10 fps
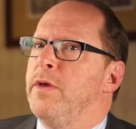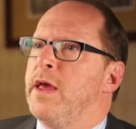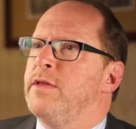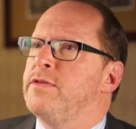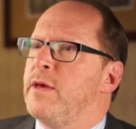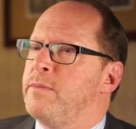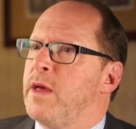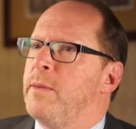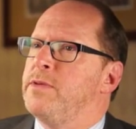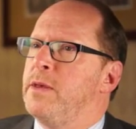can
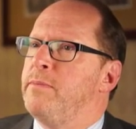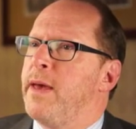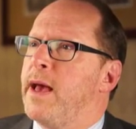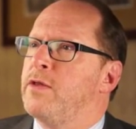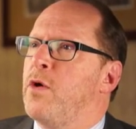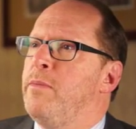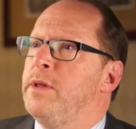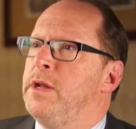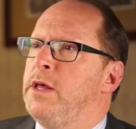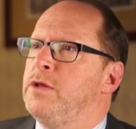sometimes impact our
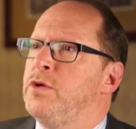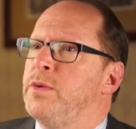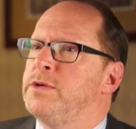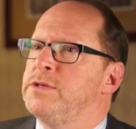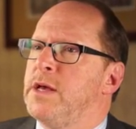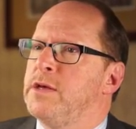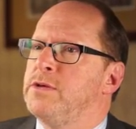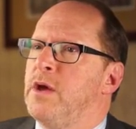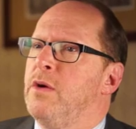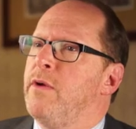ability to
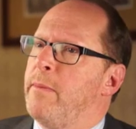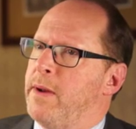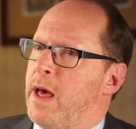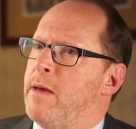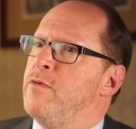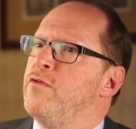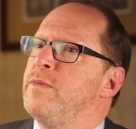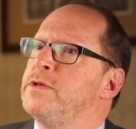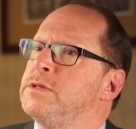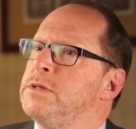assess rapid eye
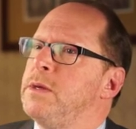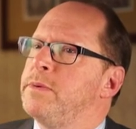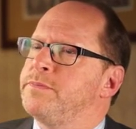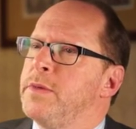movement sleep.